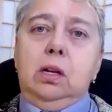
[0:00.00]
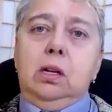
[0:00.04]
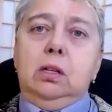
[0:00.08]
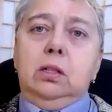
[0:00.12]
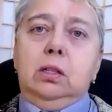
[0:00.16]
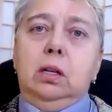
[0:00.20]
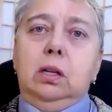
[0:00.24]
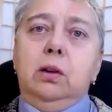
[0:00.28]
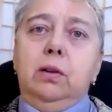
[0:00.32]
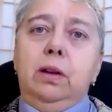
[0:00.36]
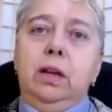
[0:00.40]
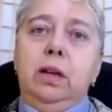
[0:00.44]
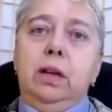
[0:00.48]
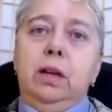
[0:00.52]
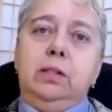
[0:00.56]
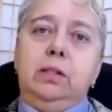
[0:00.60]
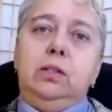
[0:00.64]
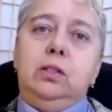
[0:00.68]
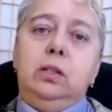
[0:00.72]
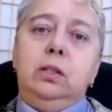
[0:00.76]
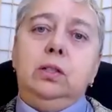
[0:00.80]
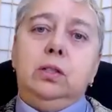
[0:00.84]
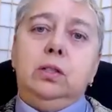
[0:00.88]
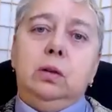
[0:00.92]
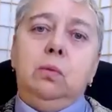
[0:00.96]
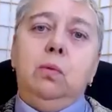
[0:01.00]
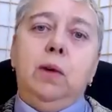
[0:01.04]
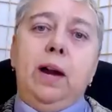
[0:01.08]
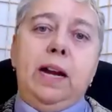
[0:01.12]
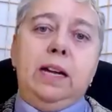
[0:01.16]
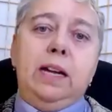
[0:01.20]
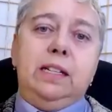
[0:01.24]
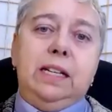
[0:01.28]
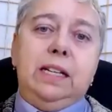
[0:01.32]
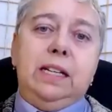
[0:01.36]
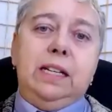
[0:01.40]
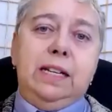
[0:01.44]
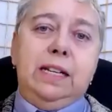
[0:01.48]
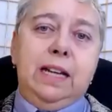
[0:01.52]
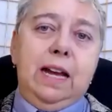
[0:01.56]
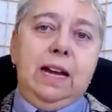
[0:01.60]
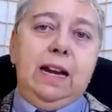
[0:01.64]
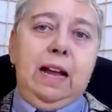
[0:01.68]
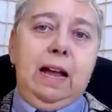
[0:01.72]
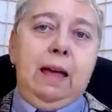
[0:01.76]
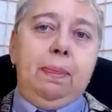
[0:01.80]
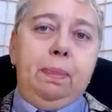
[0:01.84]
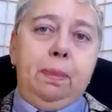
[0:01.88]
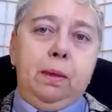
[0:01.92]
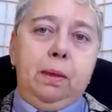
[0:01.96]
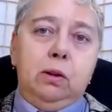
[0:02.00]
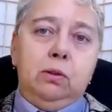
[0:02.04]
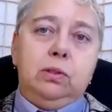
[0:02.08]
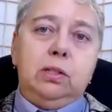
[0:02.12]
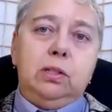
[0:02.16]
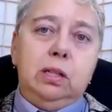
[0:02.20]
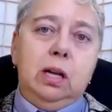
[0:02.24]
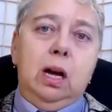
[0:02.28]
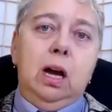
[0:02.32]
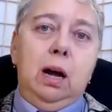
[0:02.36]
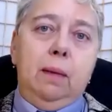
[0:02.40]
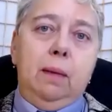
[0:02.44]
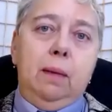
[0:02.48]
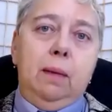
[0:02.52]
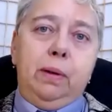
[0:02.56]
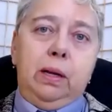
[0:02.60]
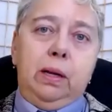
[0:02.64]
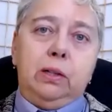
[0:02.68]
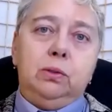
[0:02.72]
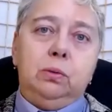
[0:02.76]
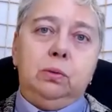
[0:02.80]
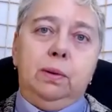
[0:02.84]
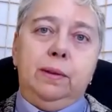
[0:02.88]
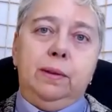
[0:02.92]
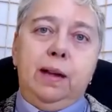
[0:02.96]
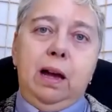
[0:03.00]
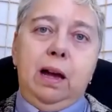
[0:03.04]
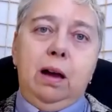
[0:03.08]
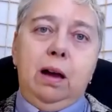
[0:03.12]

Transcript: So it's just a way to get at those topics without